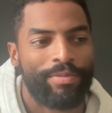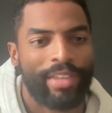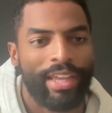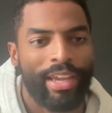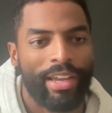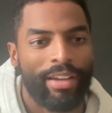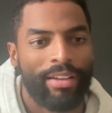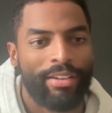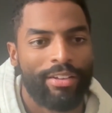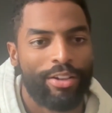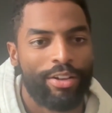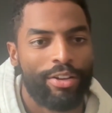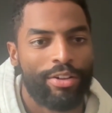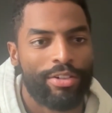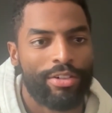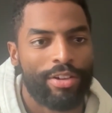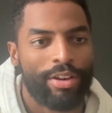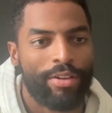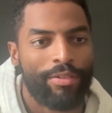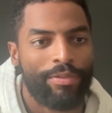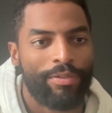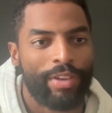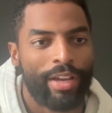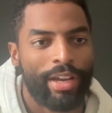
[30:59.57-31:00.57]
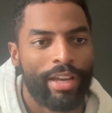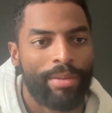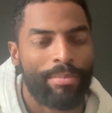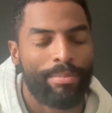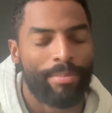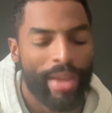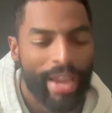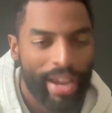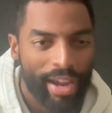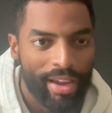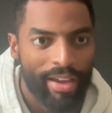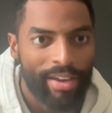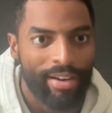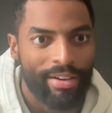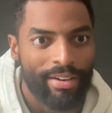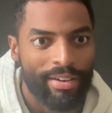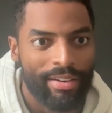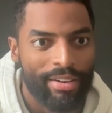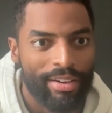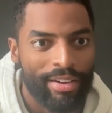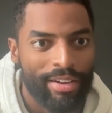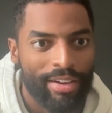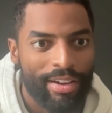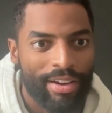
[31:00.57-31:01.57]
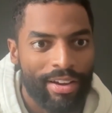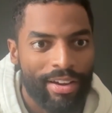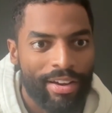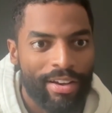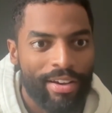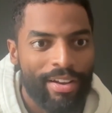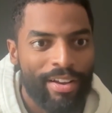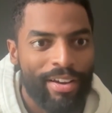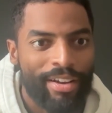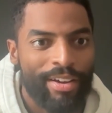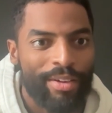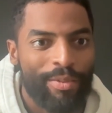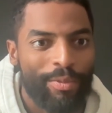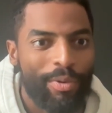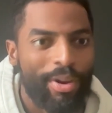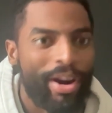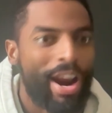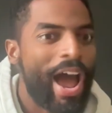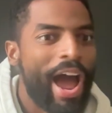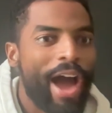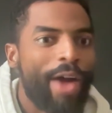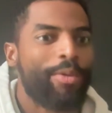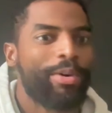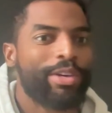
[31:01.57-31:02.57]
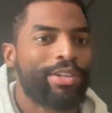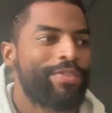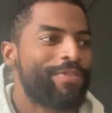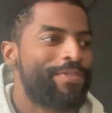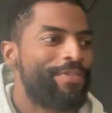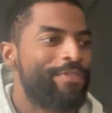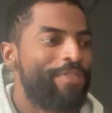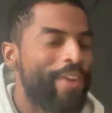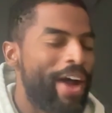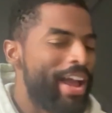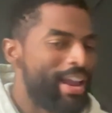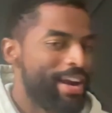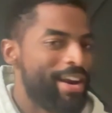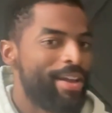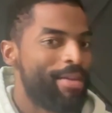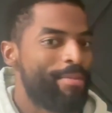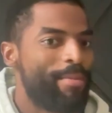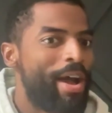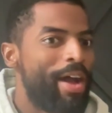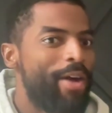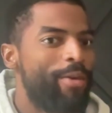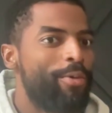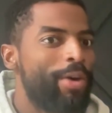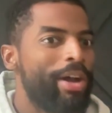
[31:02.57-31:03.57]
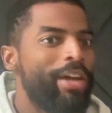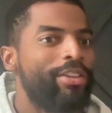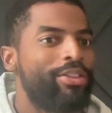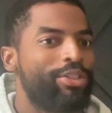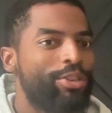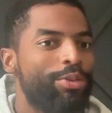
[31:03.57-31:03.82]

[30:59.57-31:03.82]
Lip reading: think to yourself like, man, when I was fighting my way